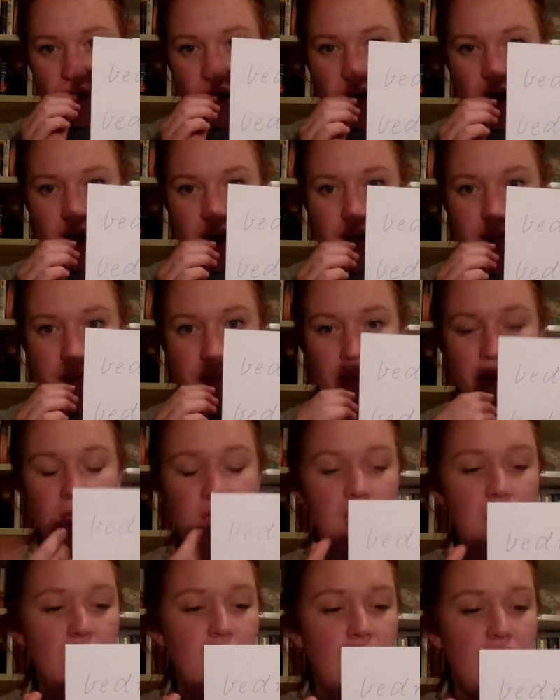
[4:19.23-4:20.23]
Okay,
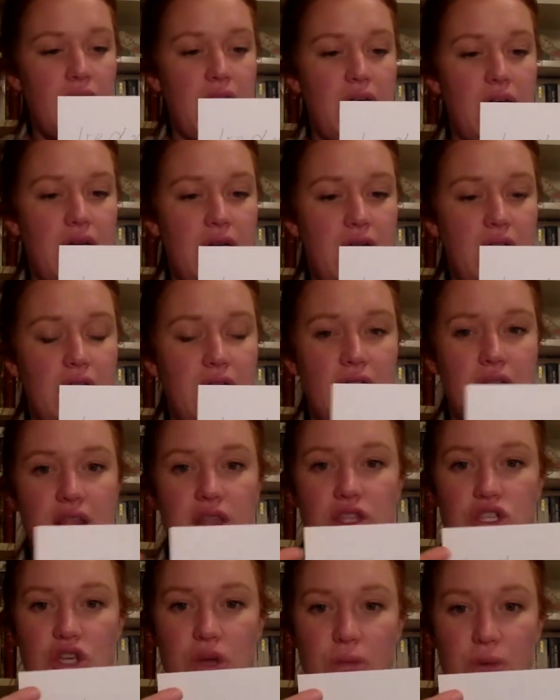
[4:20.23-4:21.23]
and at
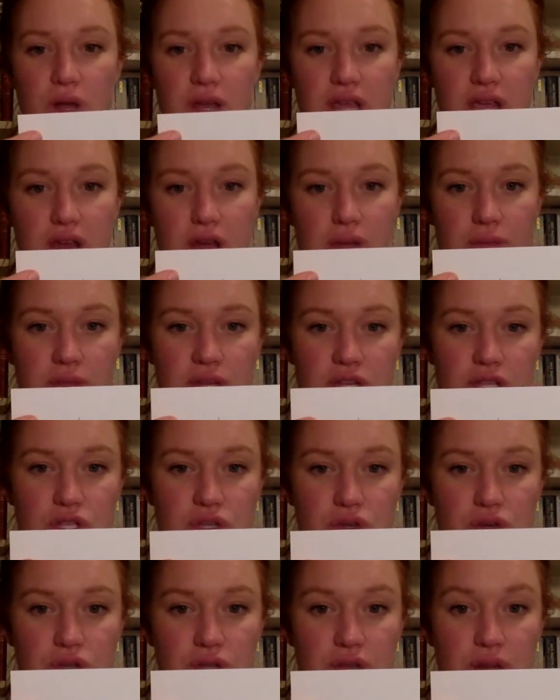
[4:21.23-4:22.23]
the top one here, I'm going to
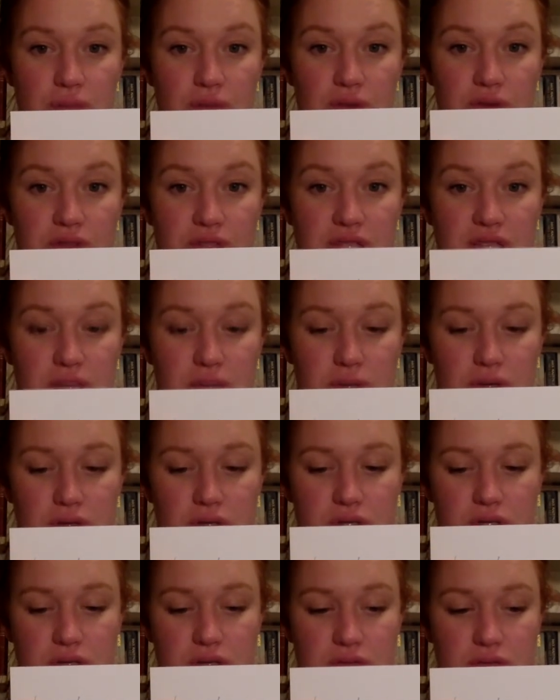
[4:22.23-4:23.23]
do the number of
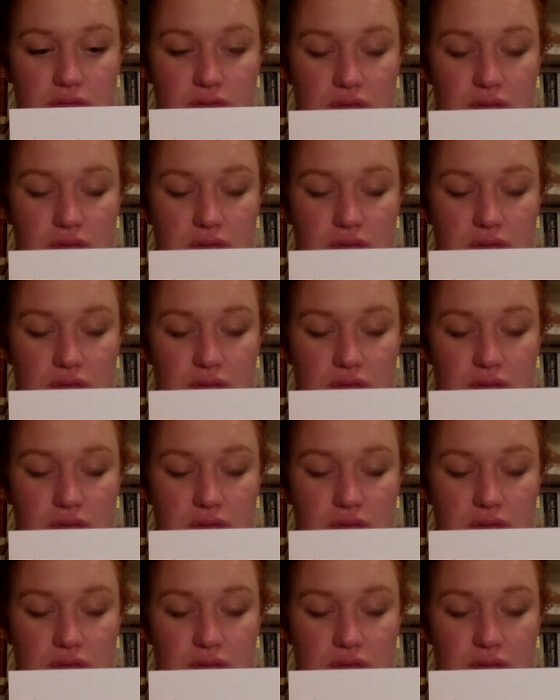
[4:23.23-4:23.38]
syllables.